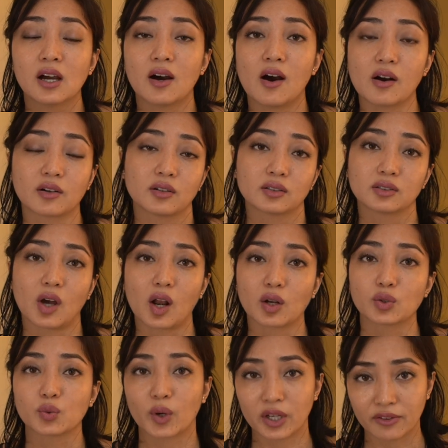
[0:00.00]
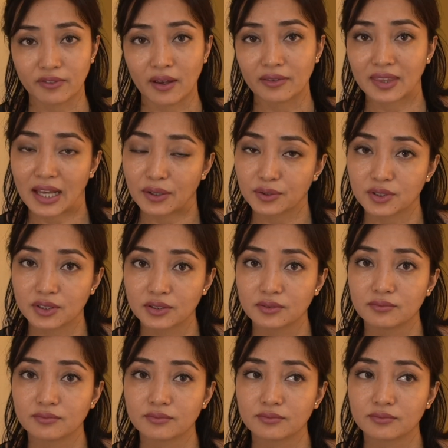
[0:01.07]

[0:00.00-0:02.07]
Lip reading: Hong Kong dollar $25,000.